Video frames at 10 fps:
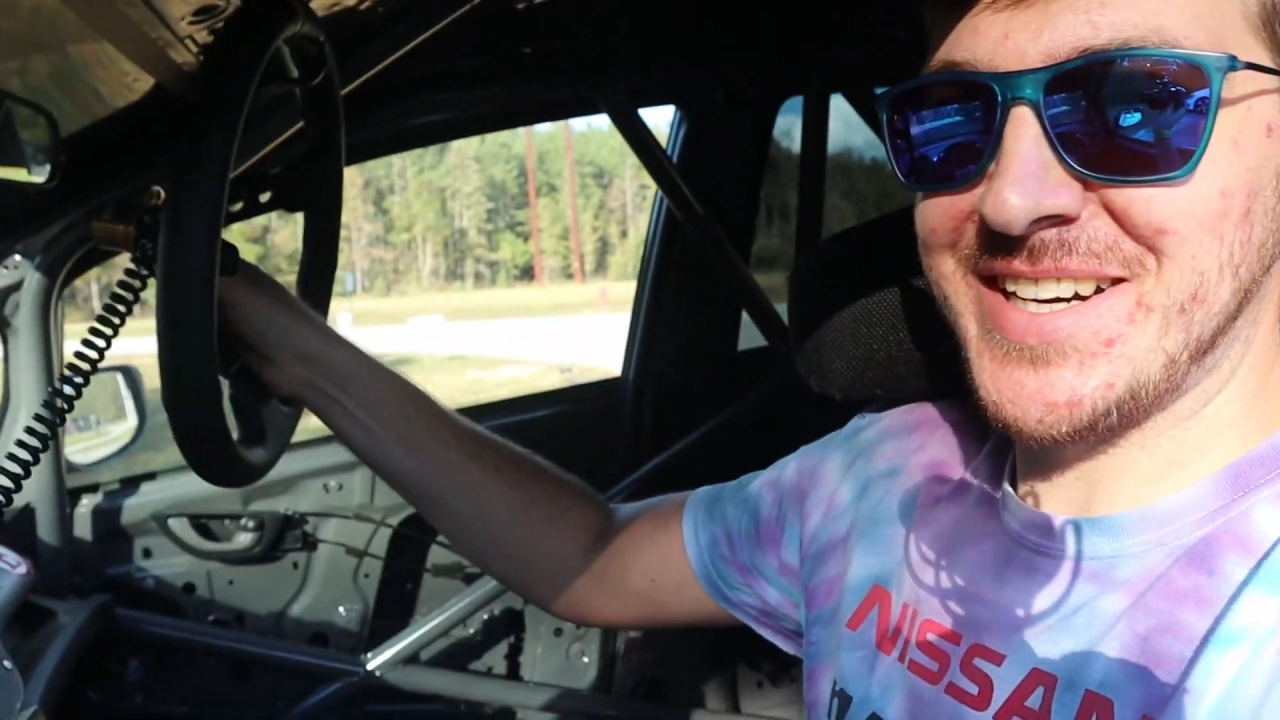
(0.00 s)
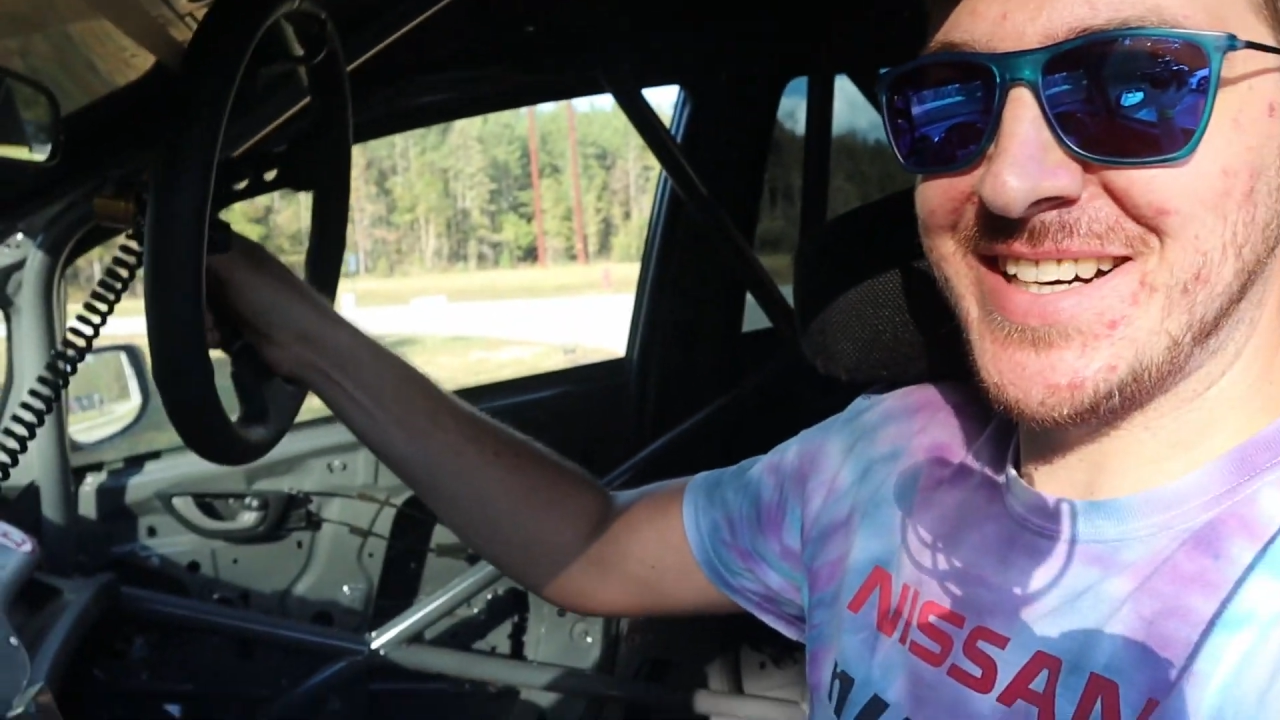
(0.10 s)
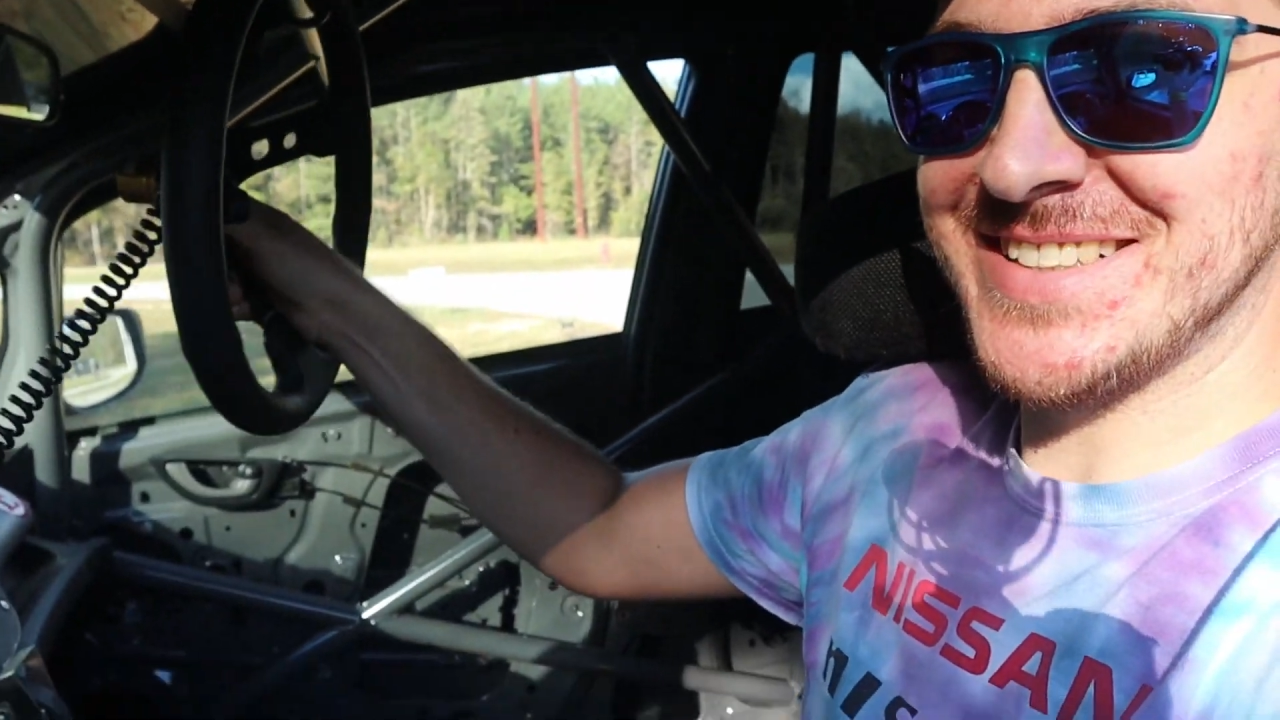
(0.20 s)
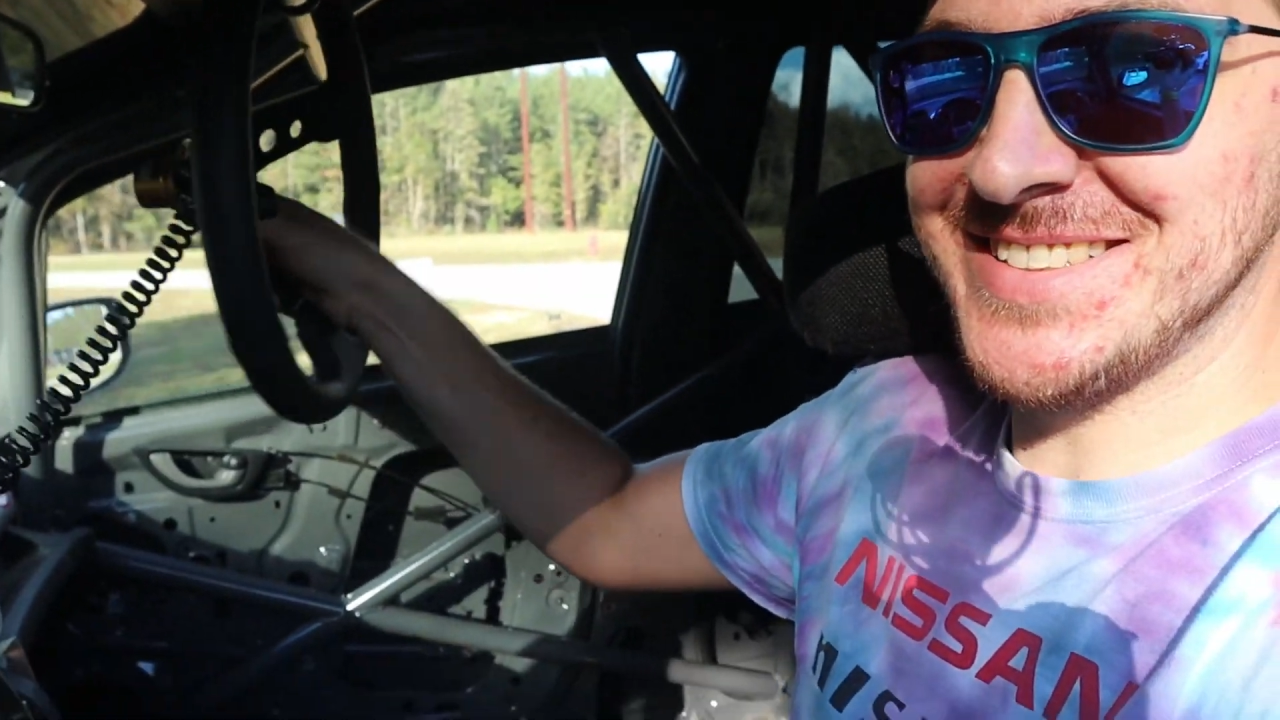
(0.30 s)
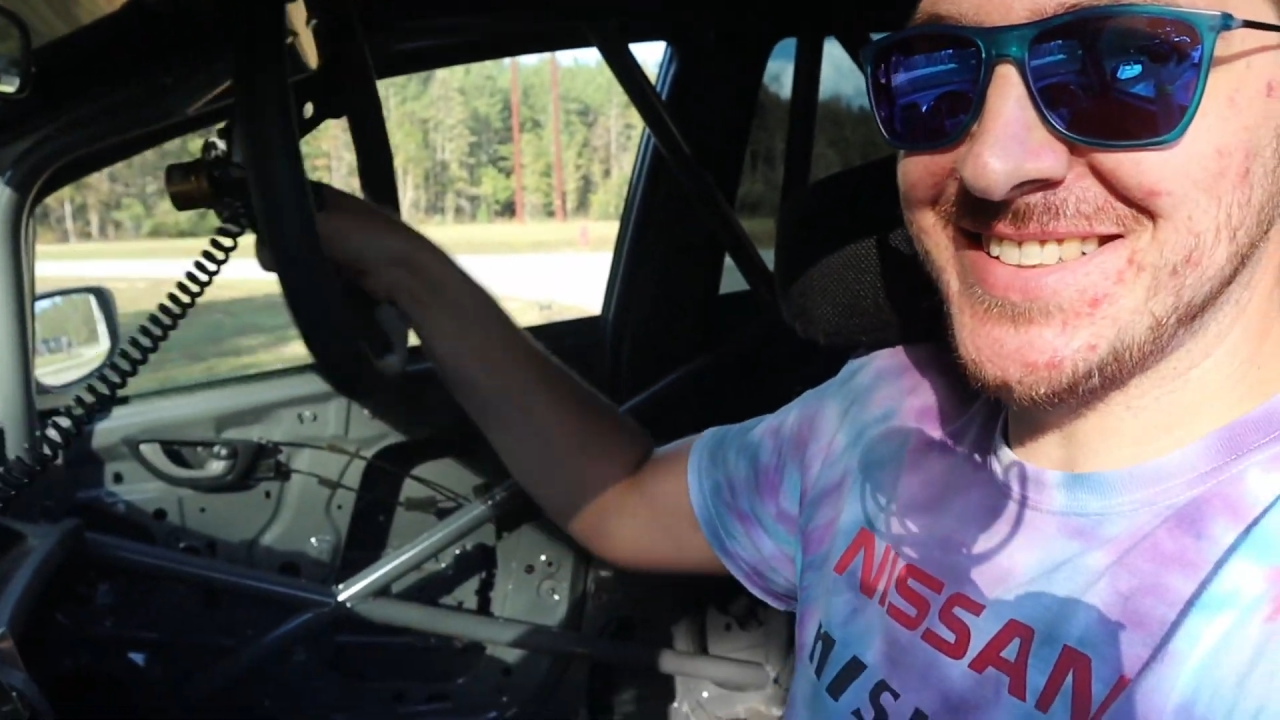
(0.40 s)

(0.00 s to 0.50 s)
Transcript: right here.